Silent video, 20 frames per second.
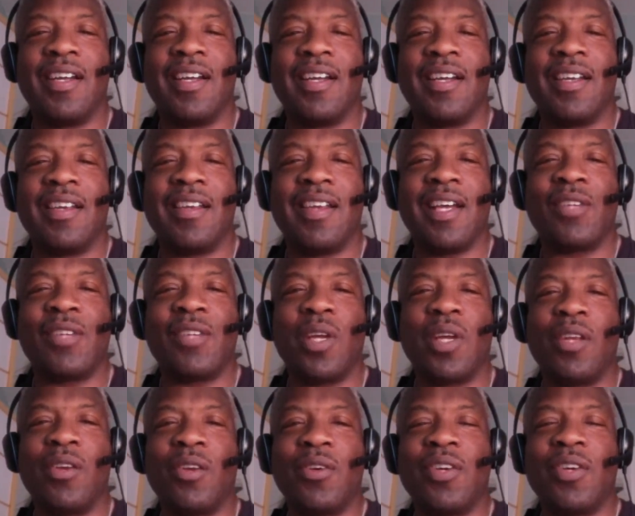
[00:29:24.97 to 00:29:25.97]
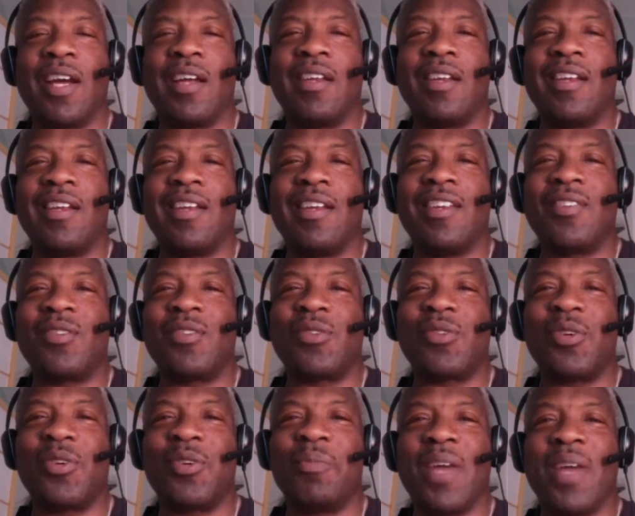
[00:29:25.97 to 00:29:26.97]
that's when I learned out there's a
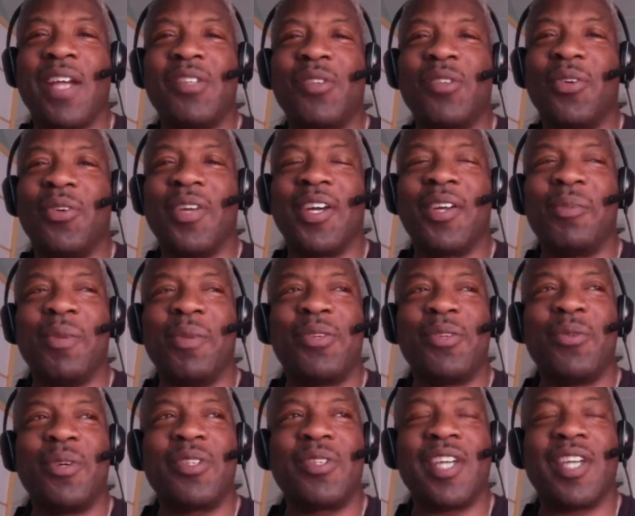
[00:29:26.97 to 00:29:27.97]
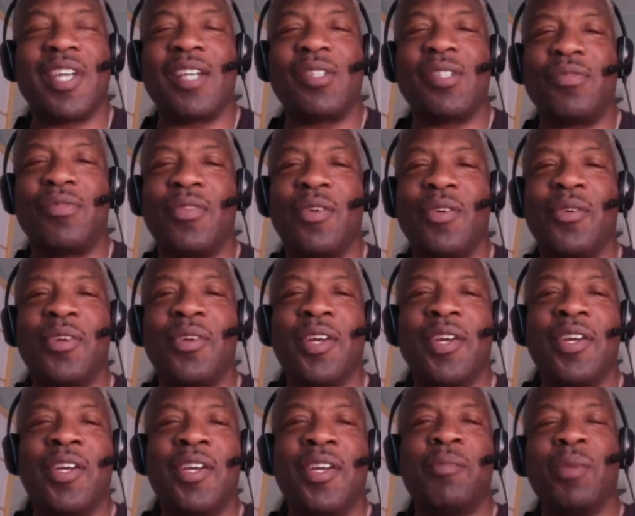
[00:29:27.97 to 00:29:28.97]
certain magical element to a saxophone,
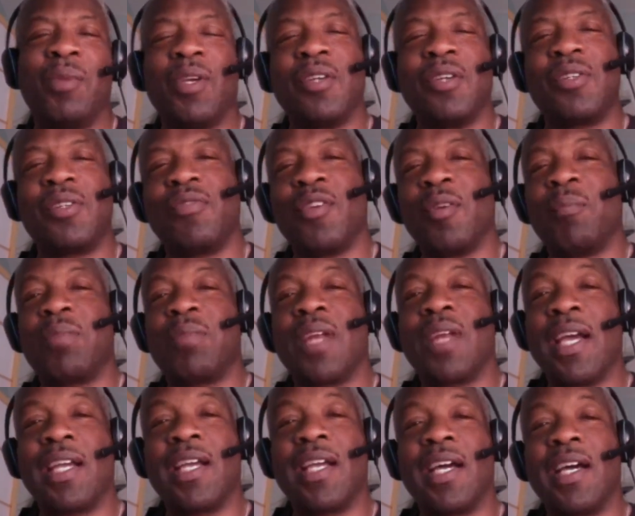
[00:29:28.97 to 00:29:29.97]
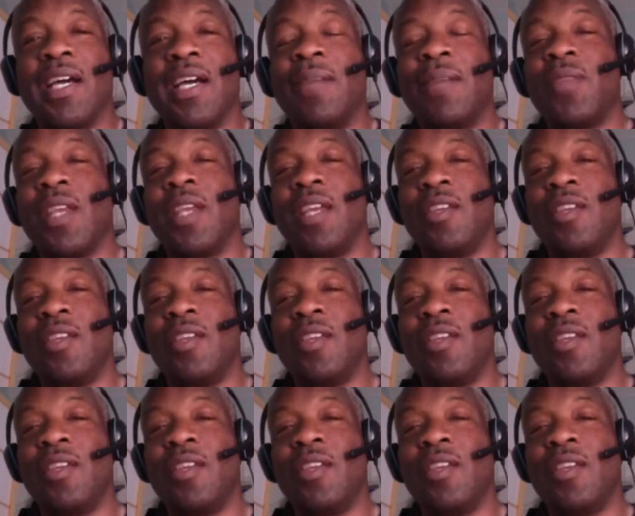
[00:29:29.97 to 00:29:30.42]
because if you're a black guy and you